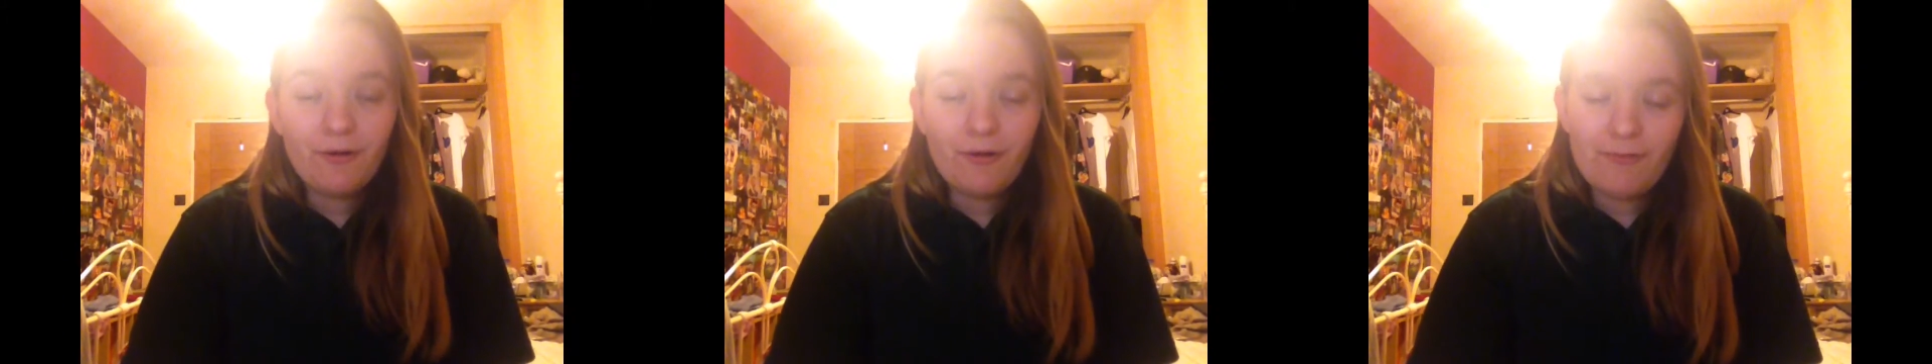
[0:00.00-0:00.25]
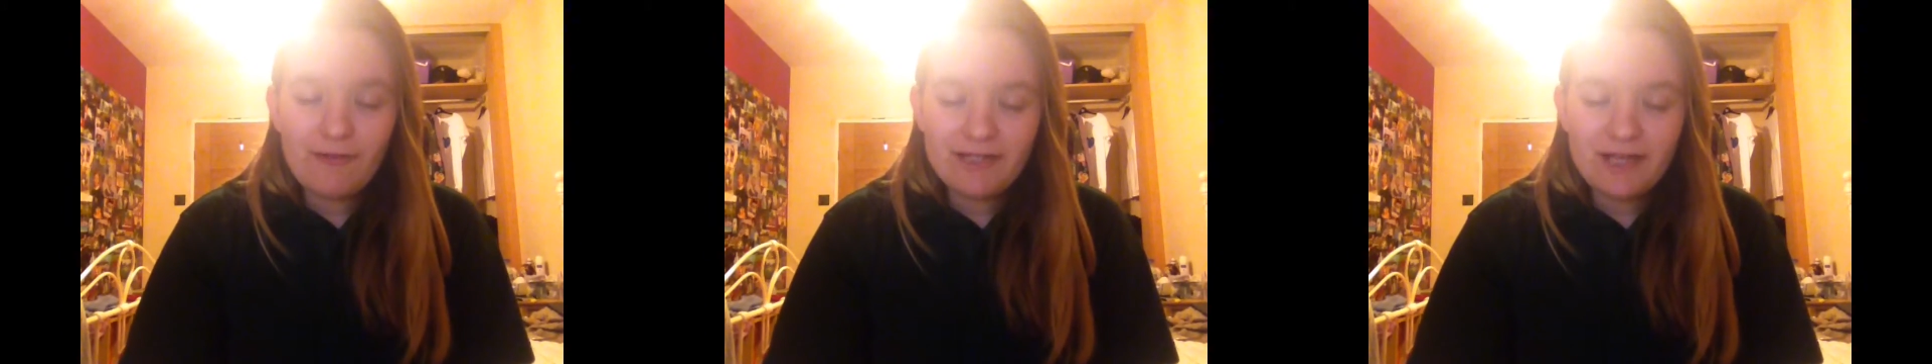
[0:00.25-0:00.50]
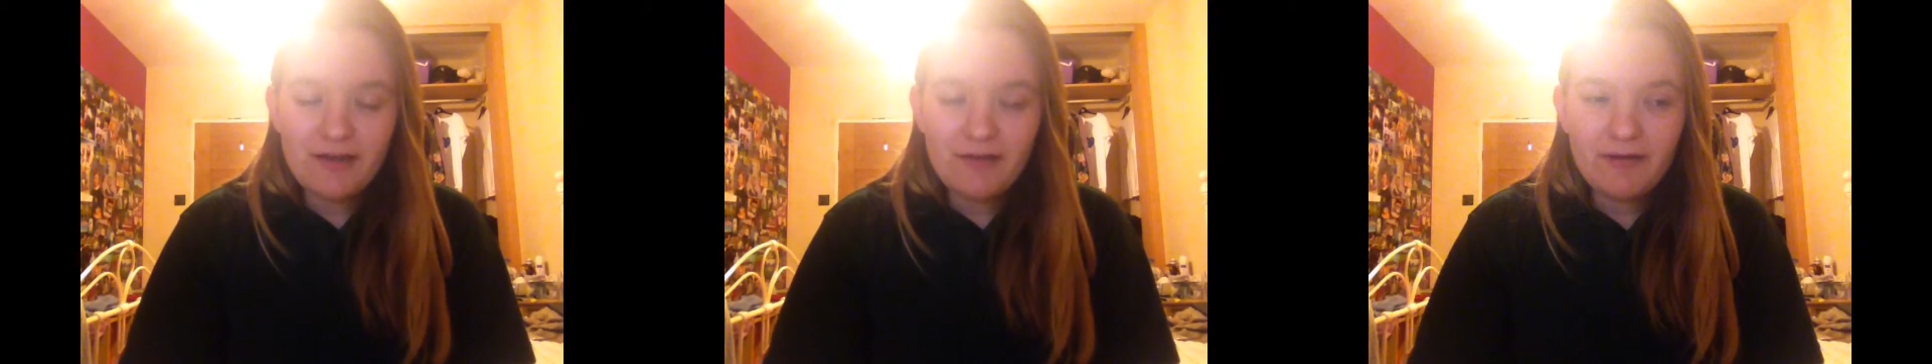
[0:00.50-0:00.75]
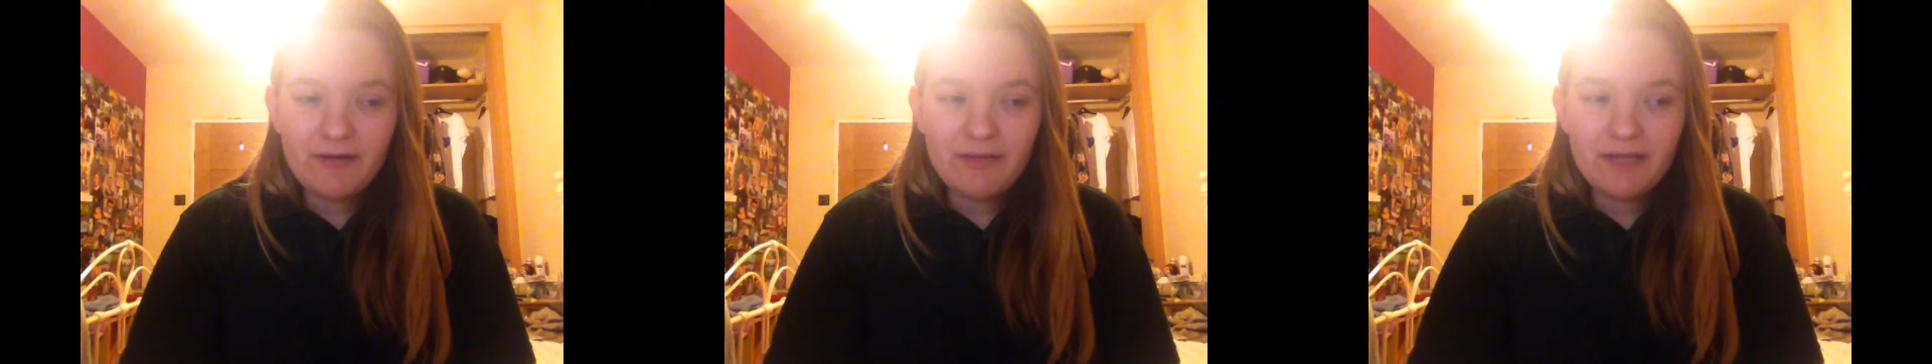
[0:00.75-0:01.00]
on my
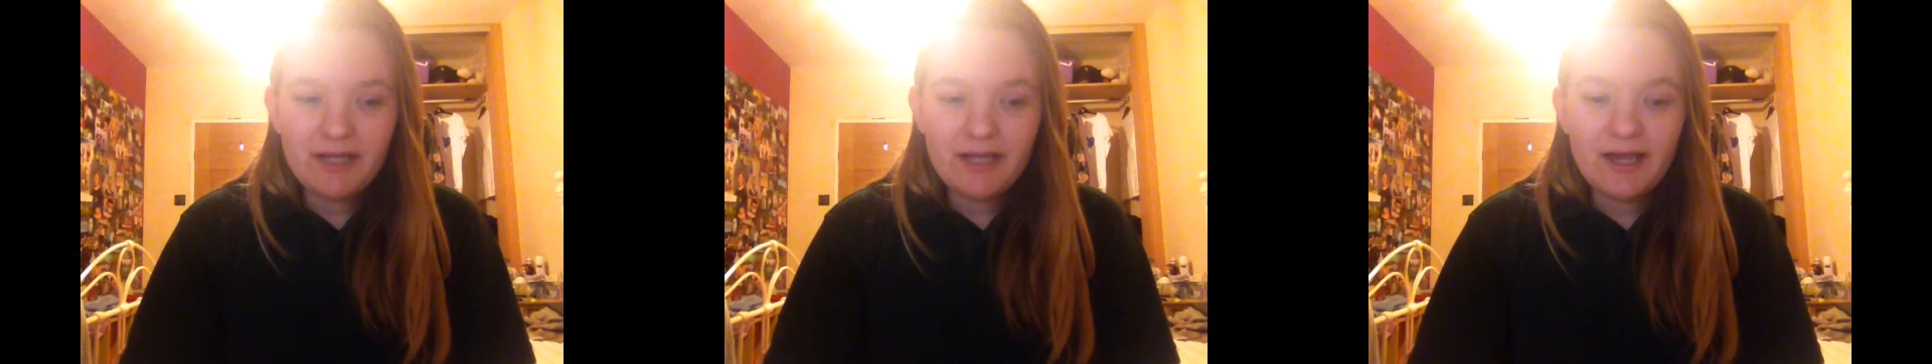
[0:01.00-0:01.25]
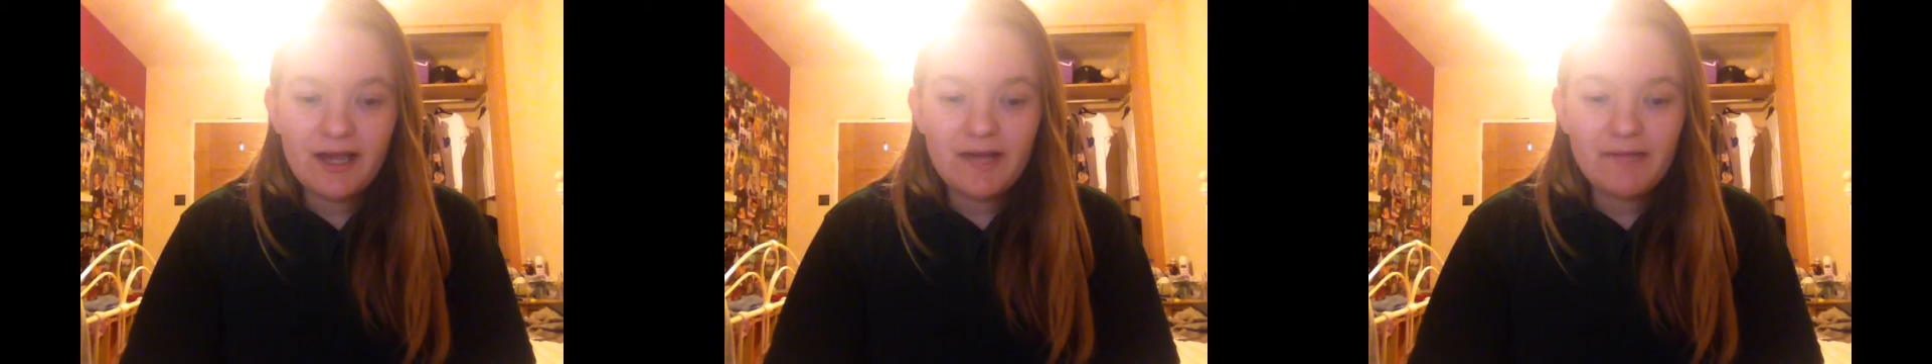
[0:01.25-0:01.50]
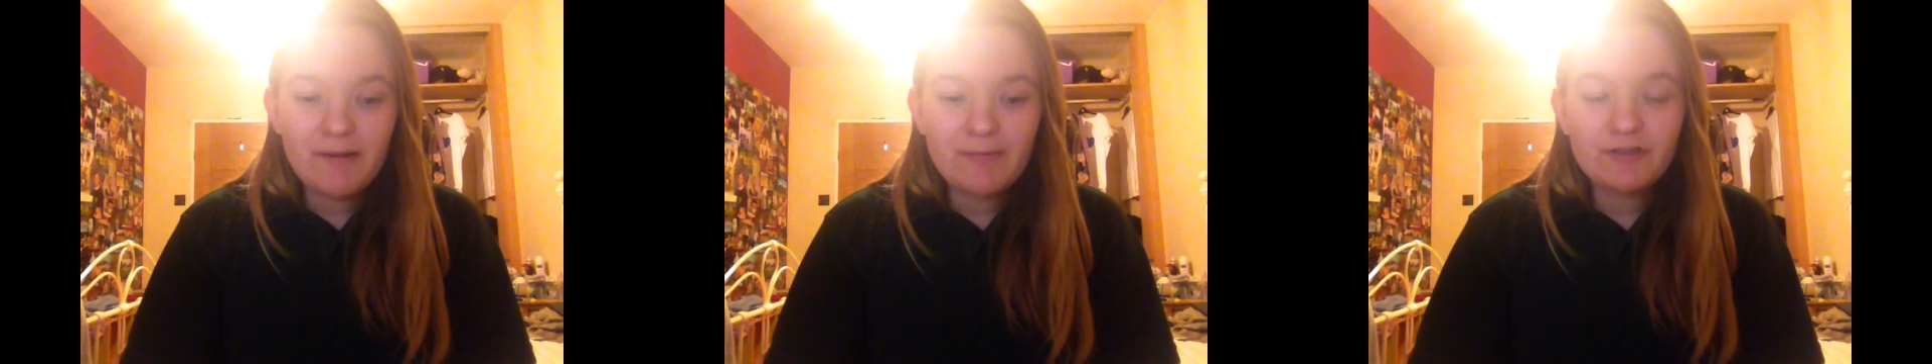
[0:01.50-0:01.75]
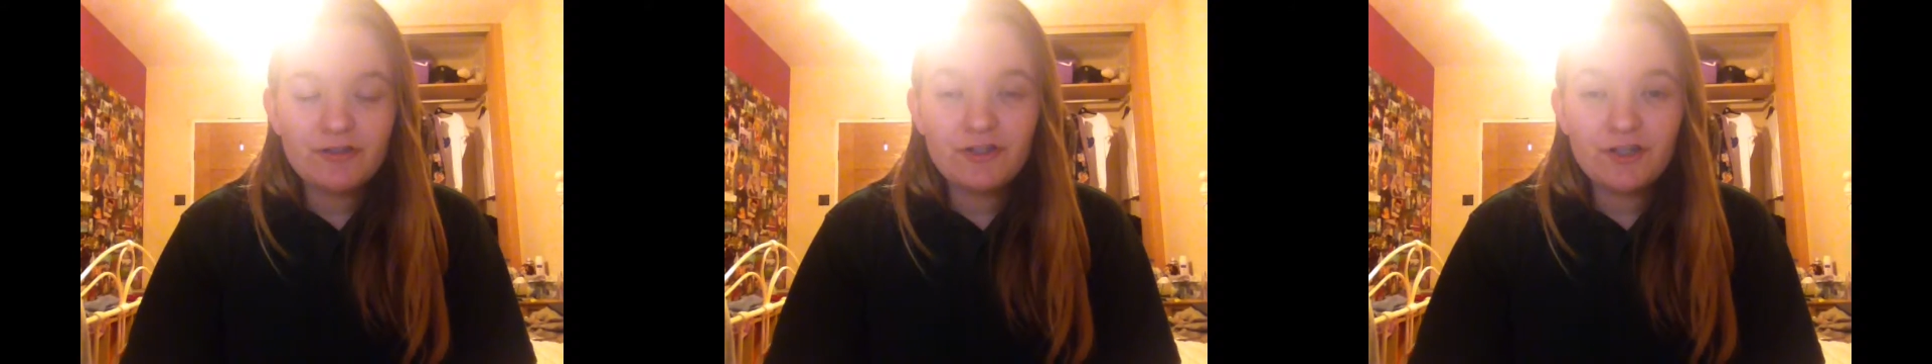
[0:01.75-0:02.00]
channel at the minute and I'm up
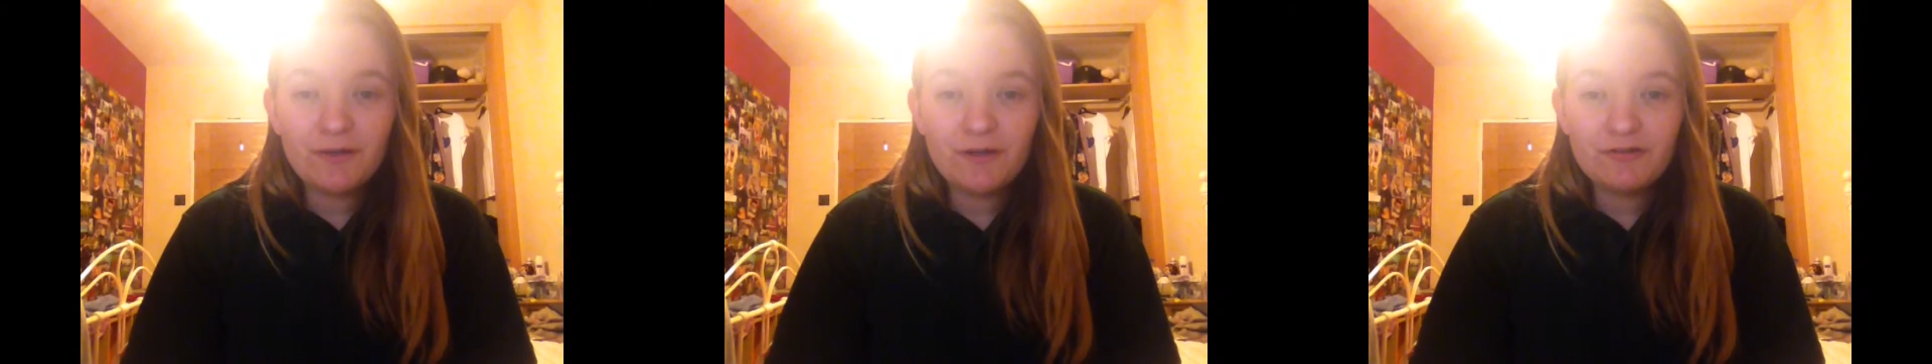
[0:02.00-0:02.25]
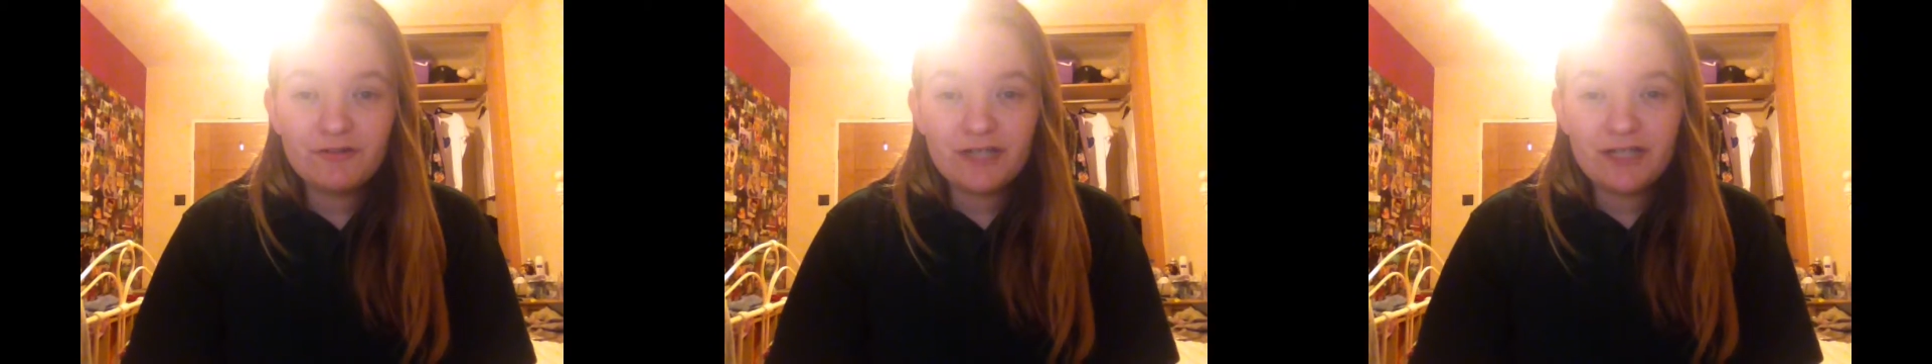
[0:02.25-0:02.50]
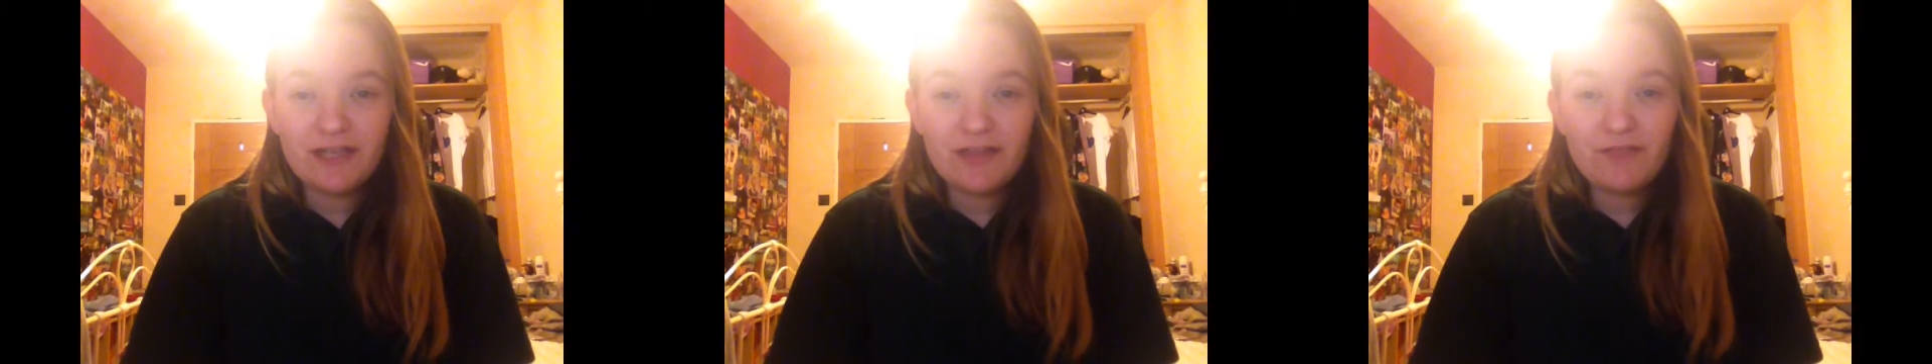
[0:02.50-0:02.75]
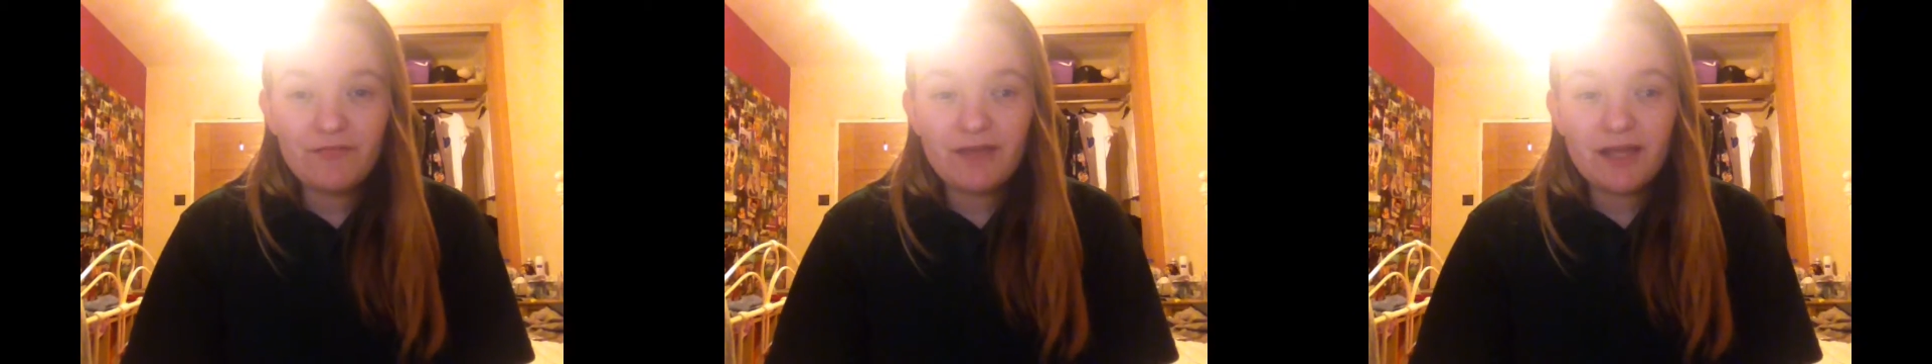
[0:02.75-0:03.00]
to
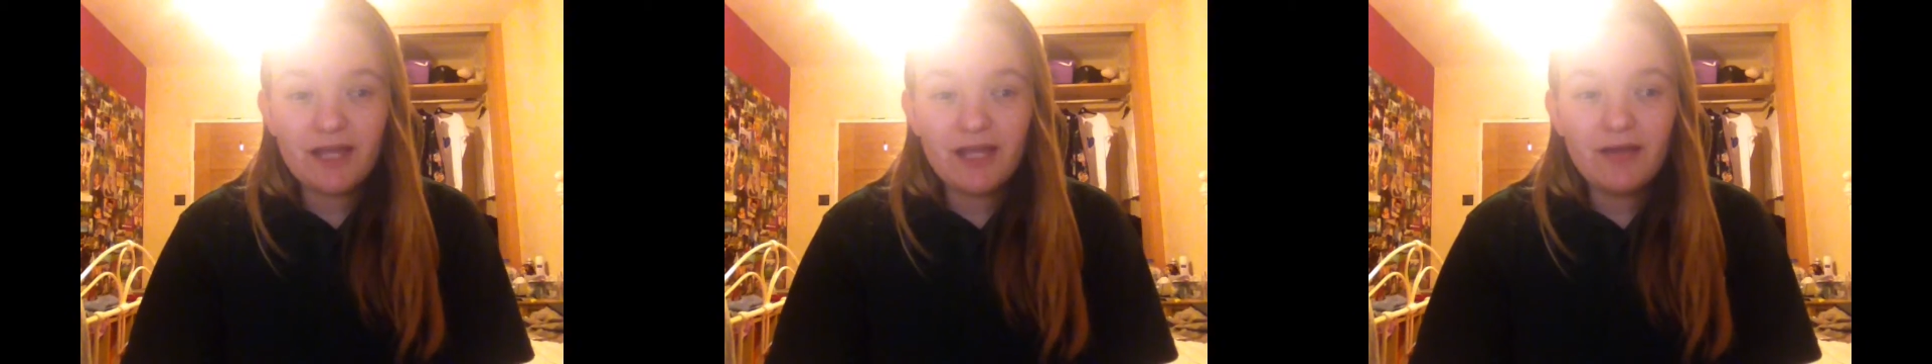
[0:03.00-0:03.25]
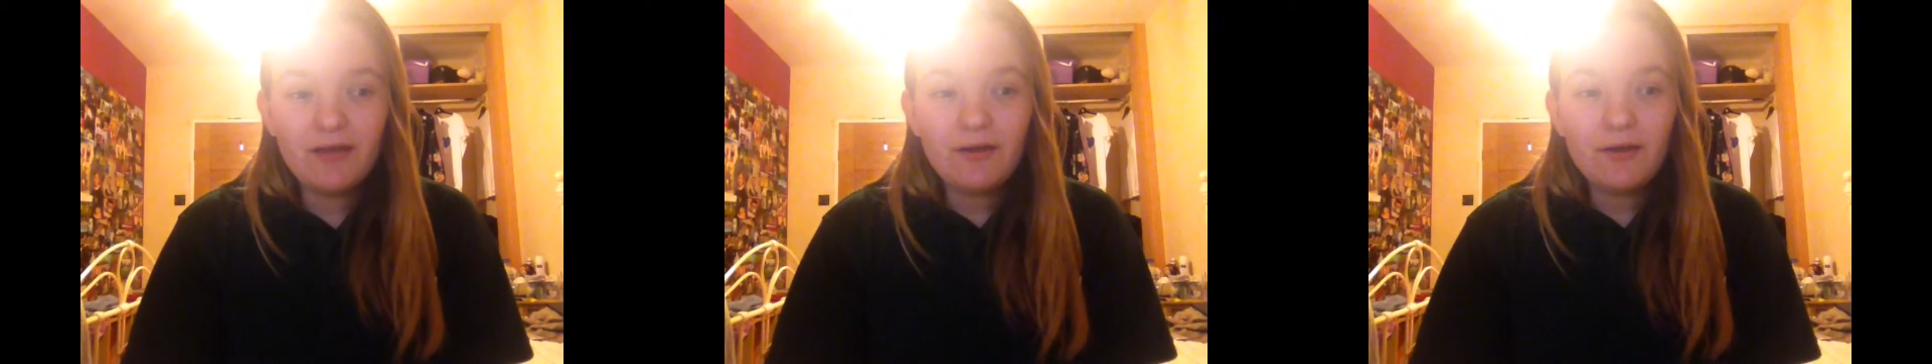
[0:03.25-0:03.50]
283,